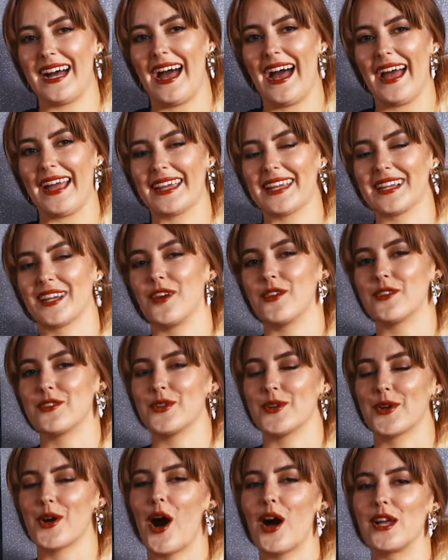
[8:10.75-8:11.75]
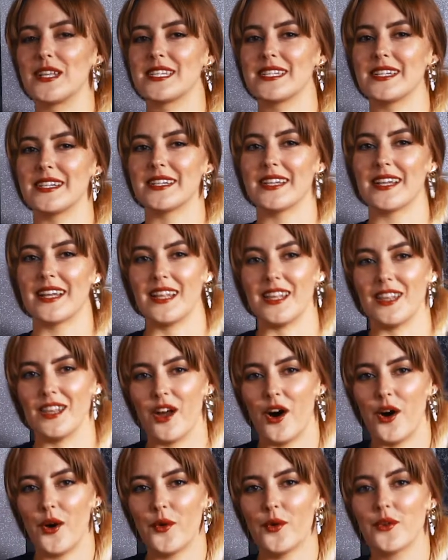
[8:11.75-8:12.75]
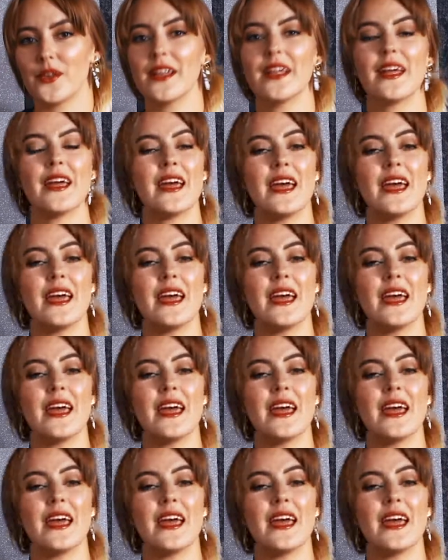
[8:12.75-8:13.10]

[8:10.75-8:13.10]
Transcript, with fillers: I can go to a concert alone,